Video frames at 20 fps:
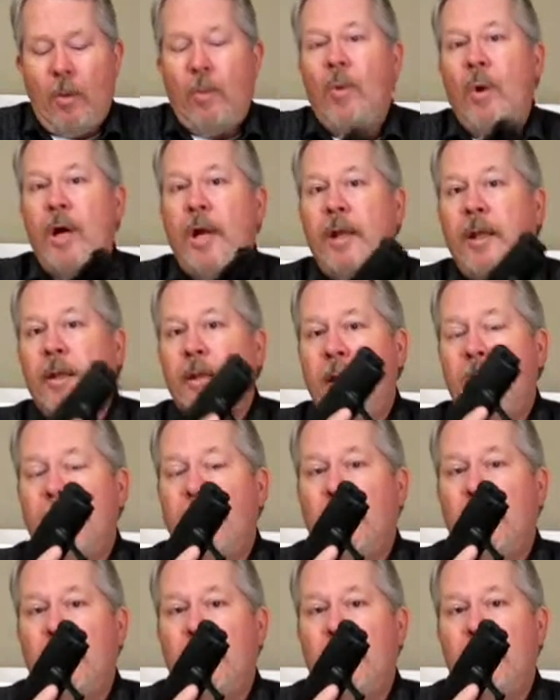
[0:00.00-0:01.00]
one in the
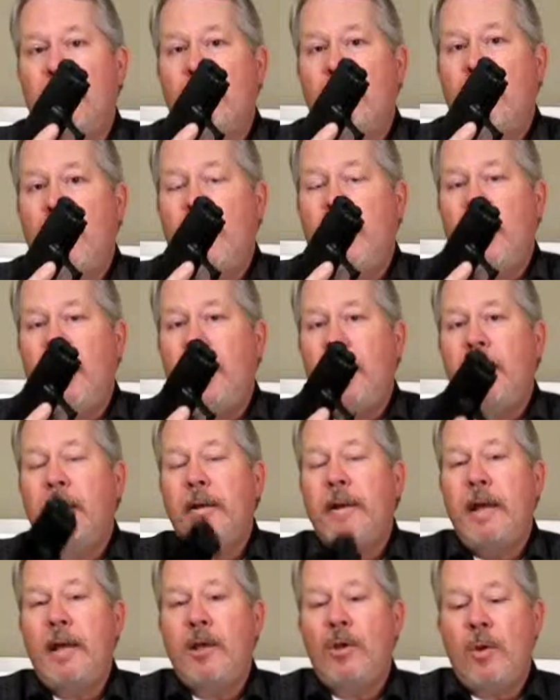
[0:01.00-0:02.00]
gun already
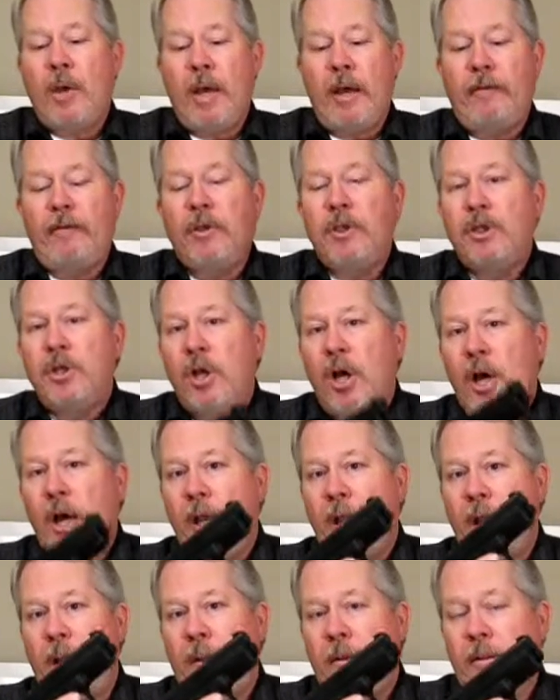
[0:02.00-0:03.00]
and you haven't
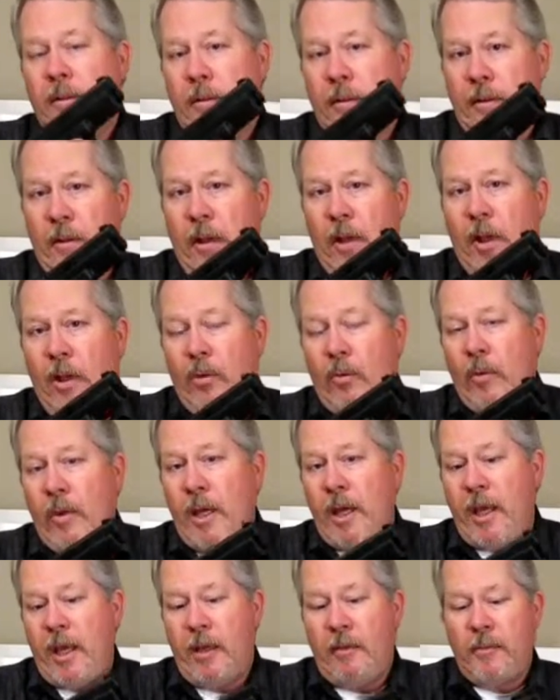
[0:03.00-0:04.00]
shot it all the
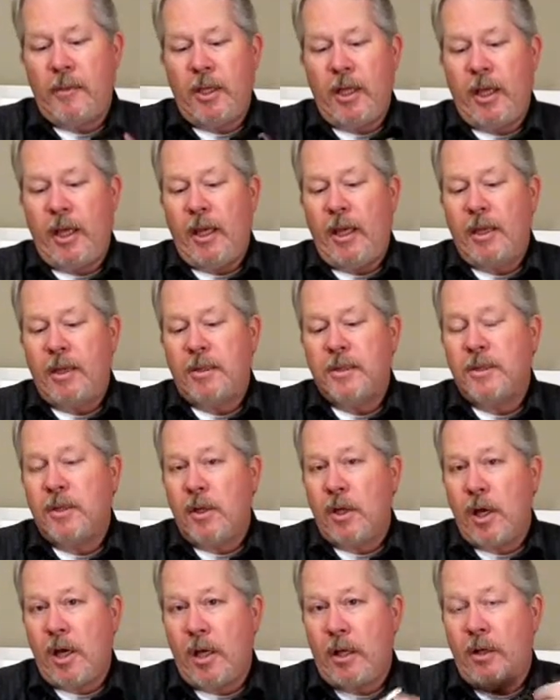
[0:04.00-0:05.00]
way empty and it's
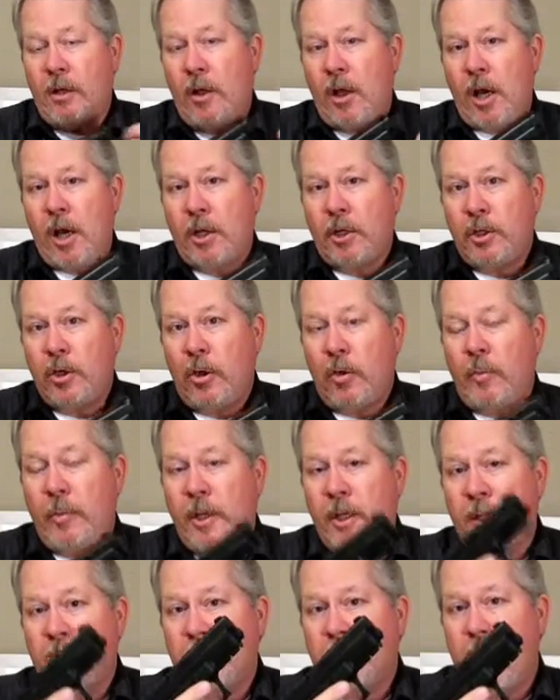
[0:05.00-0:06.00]
not locked
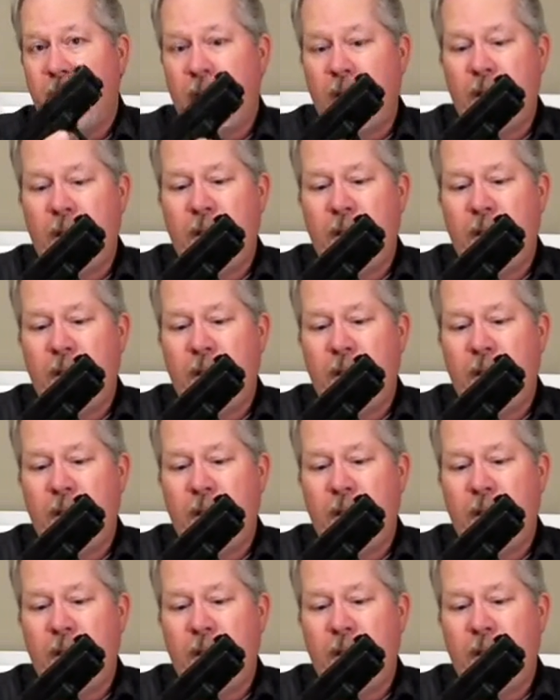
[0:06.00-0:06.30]
open. It's like